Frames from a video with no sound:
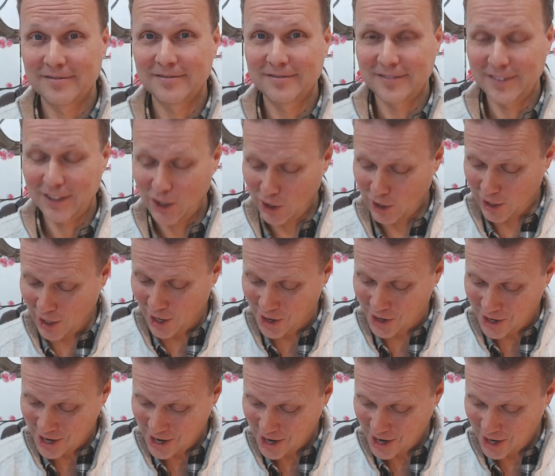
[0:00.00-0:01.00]
Good
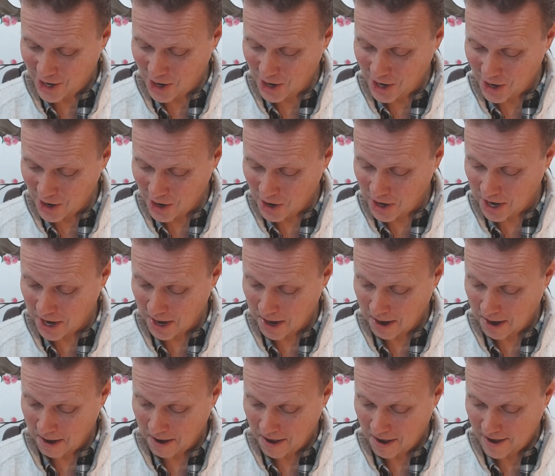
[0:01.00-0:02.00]
luck. Good luck.
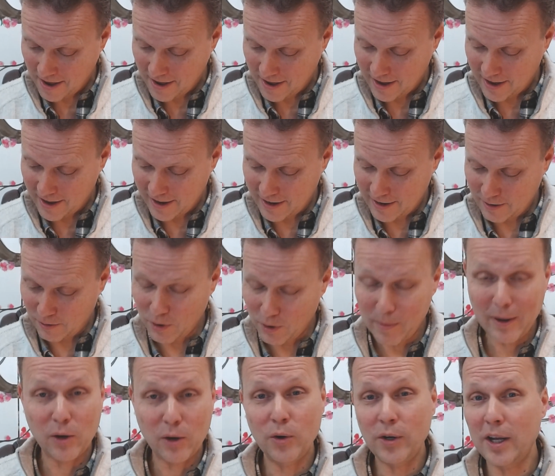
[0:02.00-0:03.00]
What
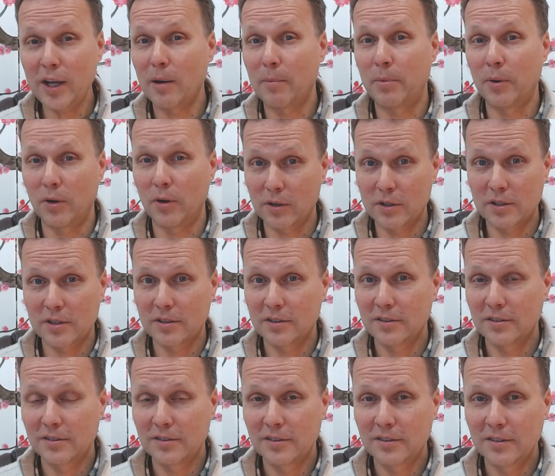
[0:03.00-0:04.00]
about audiobooks?
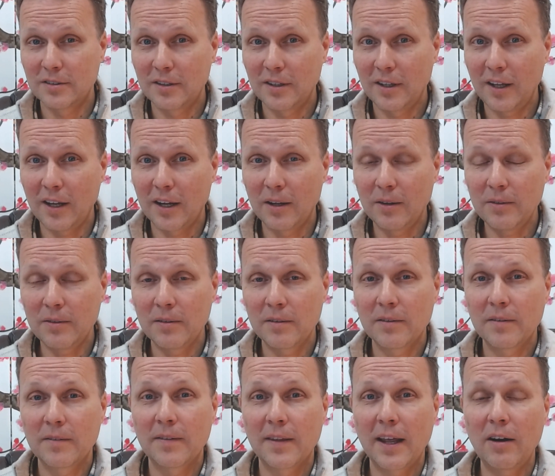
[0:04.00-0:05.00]
You know,
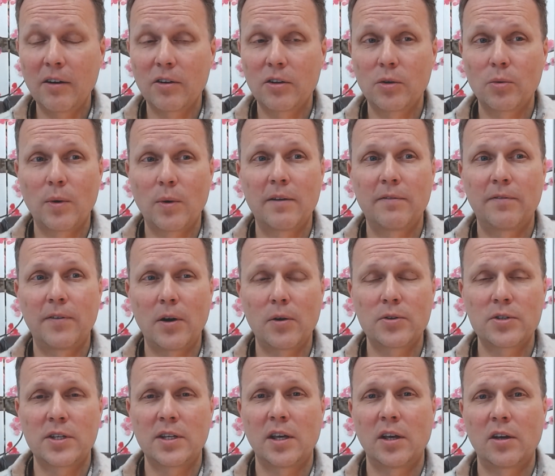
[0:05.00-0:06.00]
they're a good way of
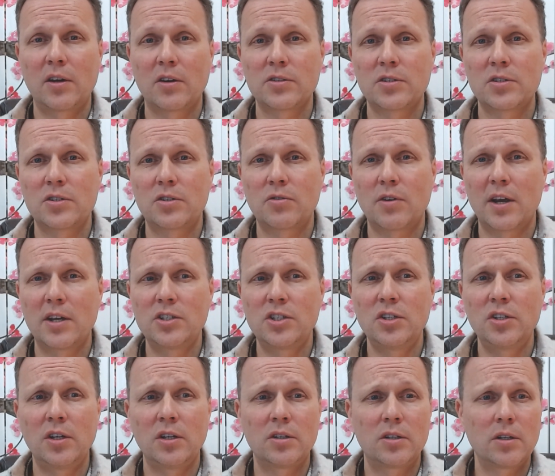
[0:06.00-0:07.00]
focusing your concentration.
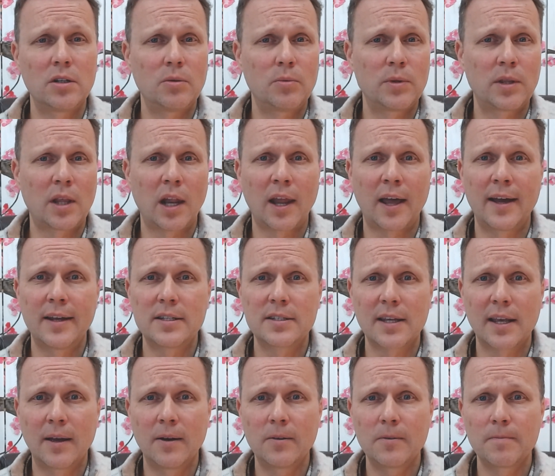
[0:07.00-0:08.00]
You can do it with the lights
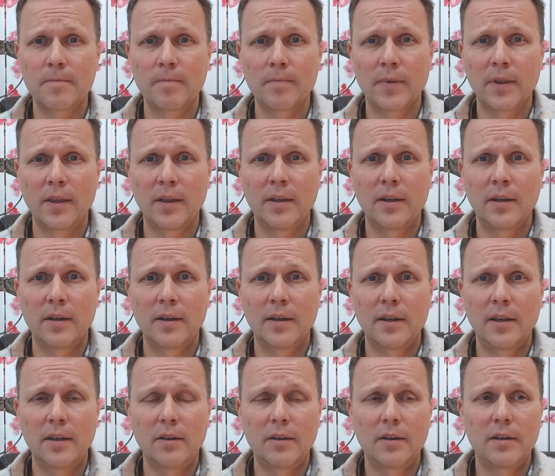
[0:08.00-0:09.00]
out.
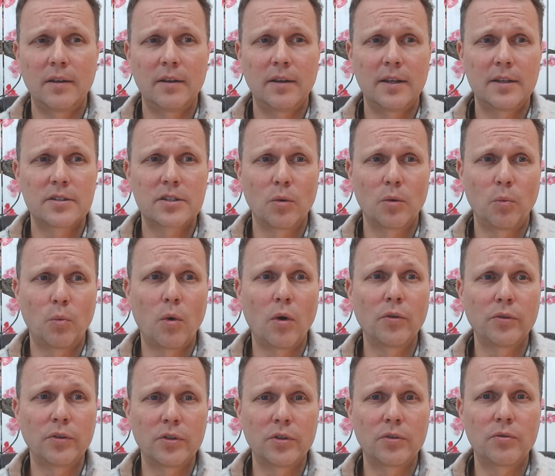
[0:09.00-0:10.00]
It's the
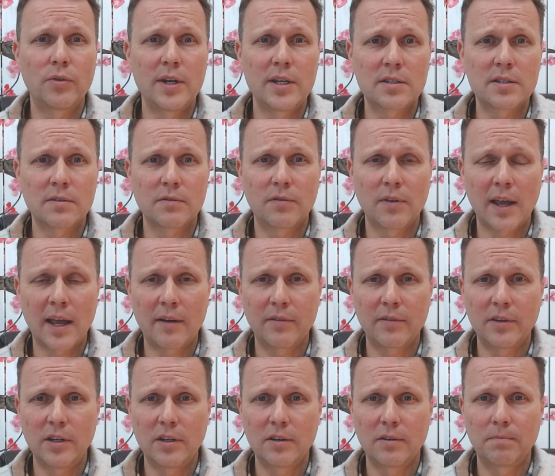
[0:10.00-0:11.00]
one good reason for
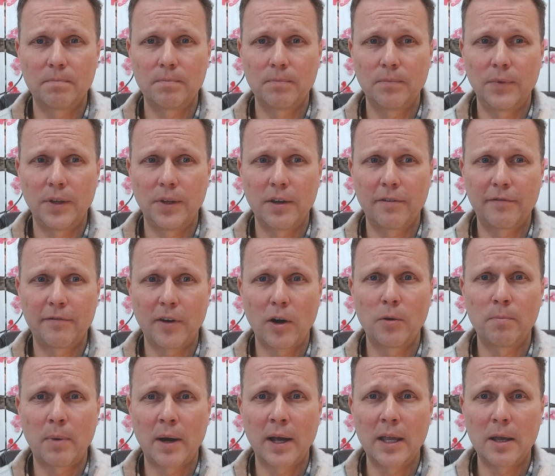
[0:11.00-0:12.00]
having your
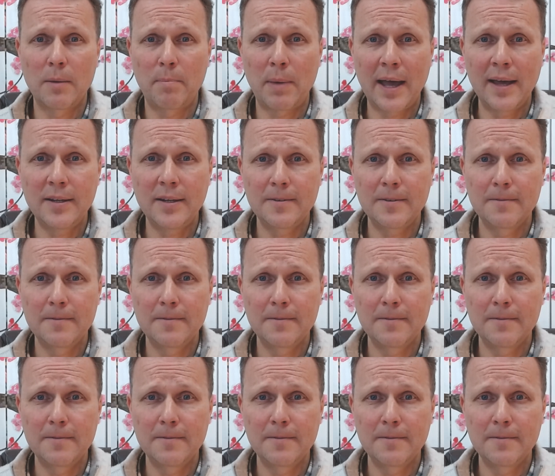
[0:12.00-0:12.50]
phone by your bed.